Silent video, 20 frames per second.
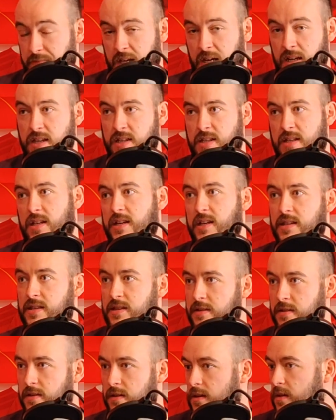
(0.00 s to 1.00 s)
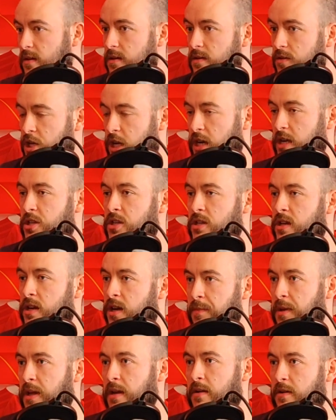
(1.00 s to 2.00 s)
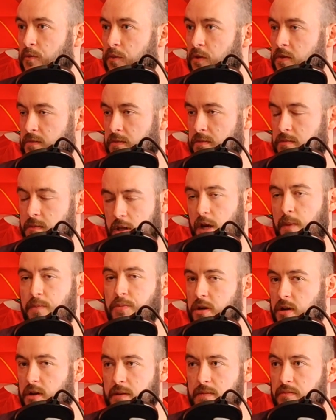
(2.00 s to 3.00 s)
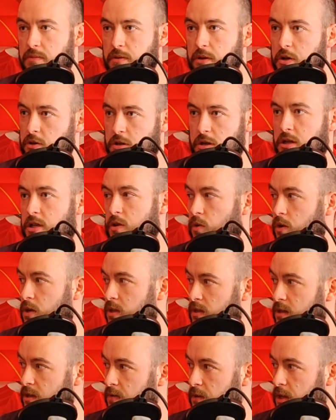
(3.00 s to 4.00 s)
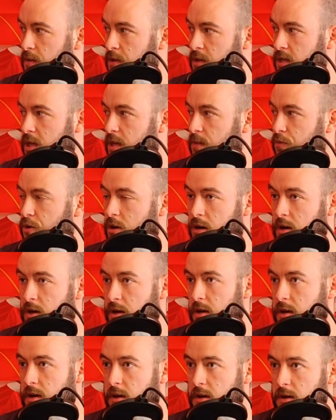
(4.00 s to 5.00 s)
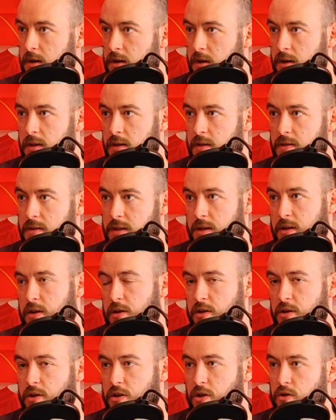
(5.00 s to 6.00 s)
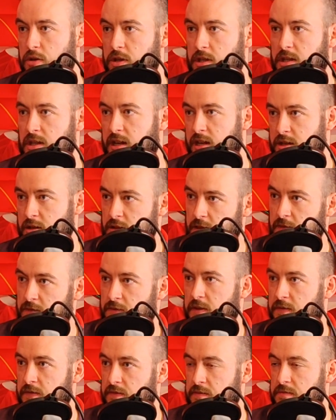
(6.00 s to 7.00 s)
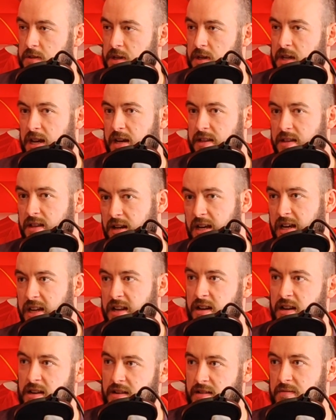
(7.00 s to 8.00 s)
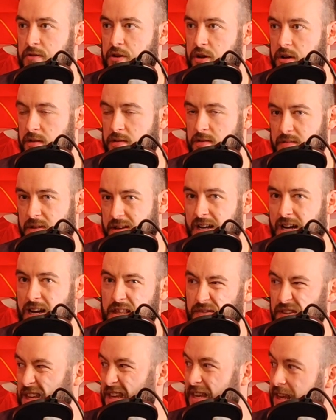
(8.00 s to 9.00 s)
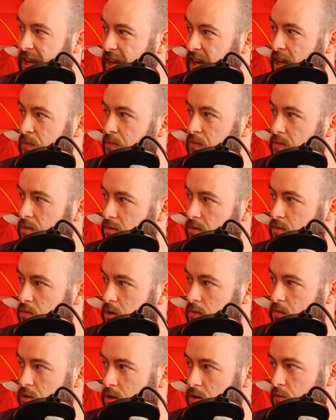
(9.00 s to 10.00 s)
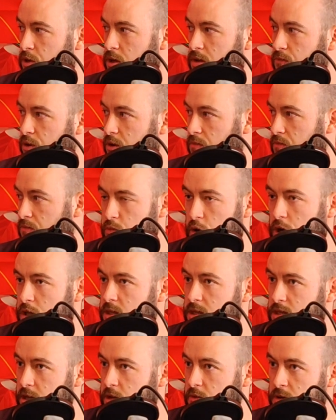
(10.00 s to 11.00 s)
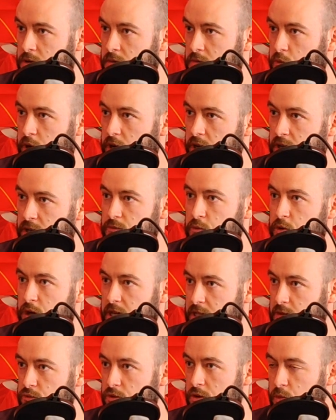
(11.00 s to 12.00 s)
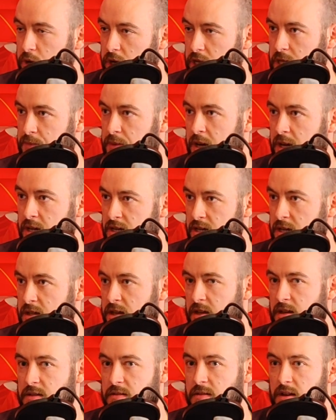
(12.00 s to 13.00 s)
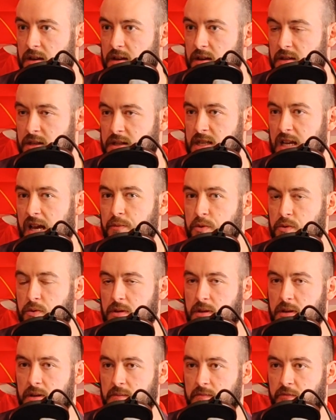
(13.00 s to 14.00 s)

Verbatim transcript: any slight change in that, I mean, like we Klopp's got to use his squad, like, like we say, but they're not used to that, so they've they've they're kind of learning not kind of in game what what, yeah. what what what to do and where to where to run, where to pass it. And you could there's times when uh,